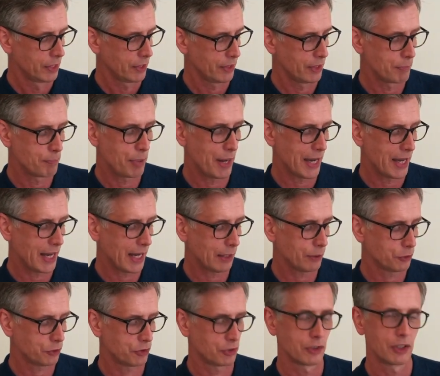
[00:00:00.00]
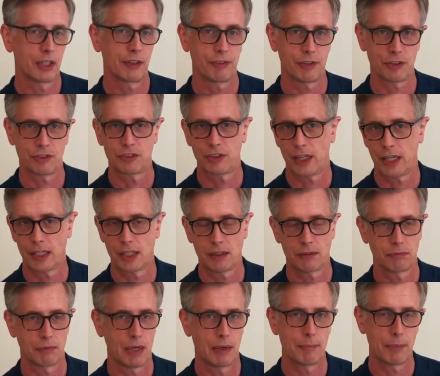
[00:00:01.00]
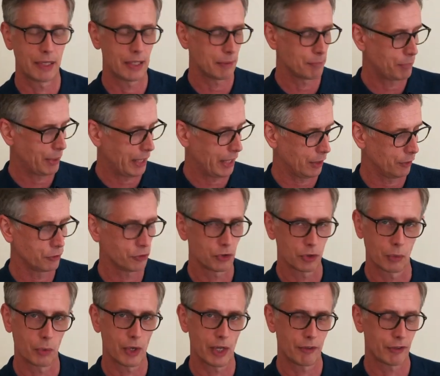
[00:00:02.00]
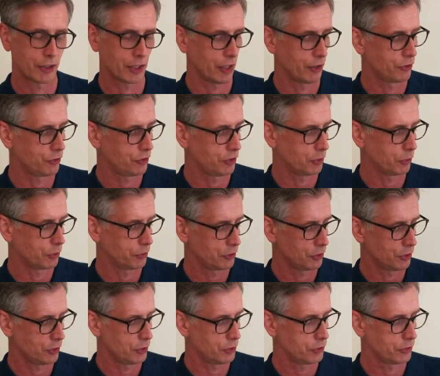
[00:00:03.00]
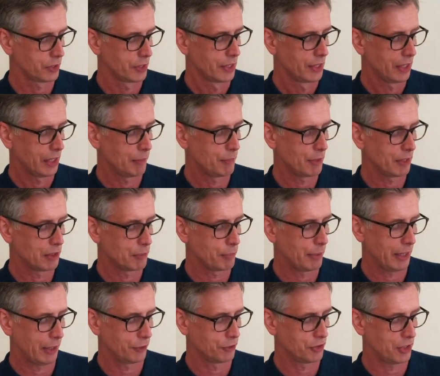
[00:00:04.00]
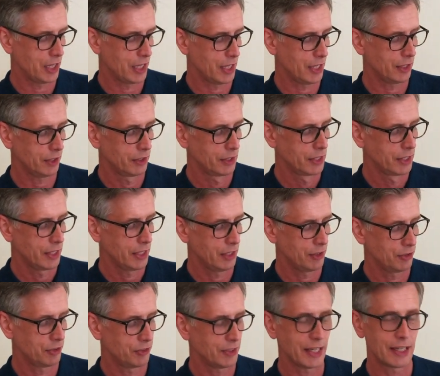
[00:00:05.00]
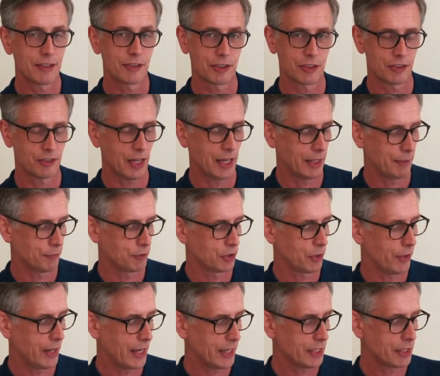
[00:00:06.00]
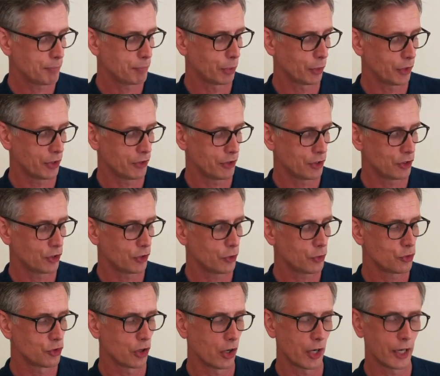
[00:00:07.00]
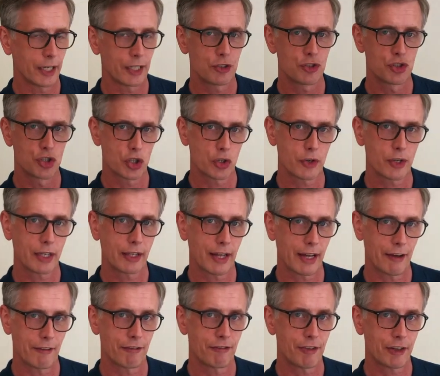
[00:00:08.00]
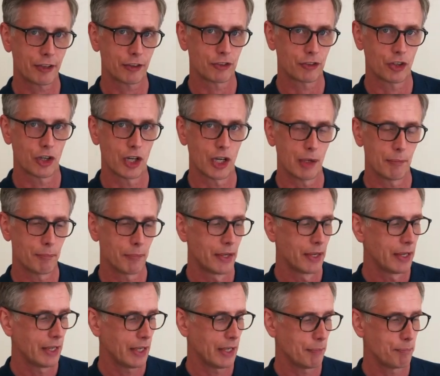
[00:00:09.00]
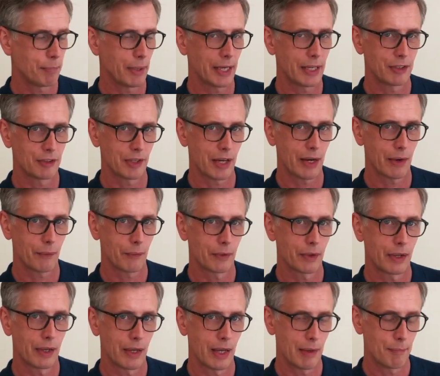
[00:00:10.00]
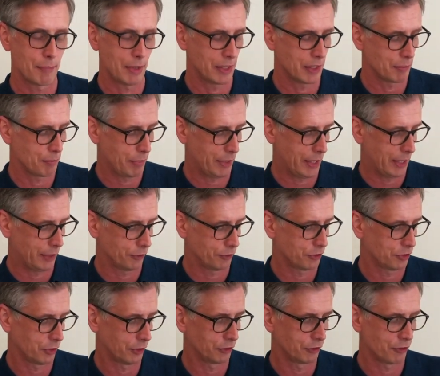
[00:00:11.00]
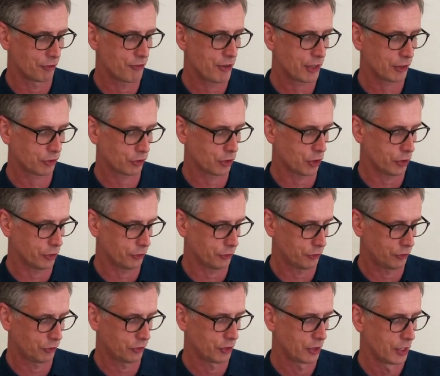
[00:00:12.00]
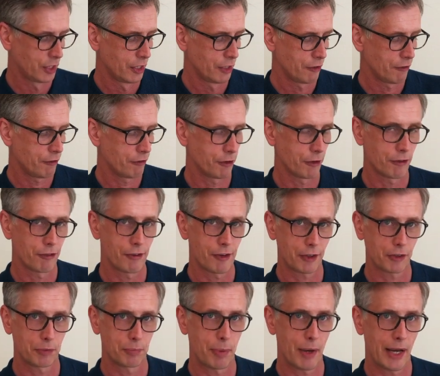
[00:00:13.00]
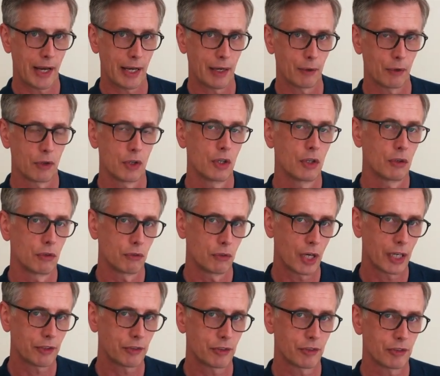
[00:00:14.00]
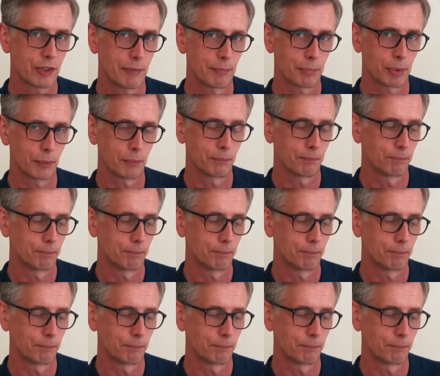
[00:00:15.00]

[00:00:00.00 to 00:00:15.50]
The payout, if it's say £1 million or whatever currency you want to use, £1 million here, it stays the same. So at any point that you die during that fixed term, it pays out £1 million. So it's fixed costs for a fixed payout. Nice and simple.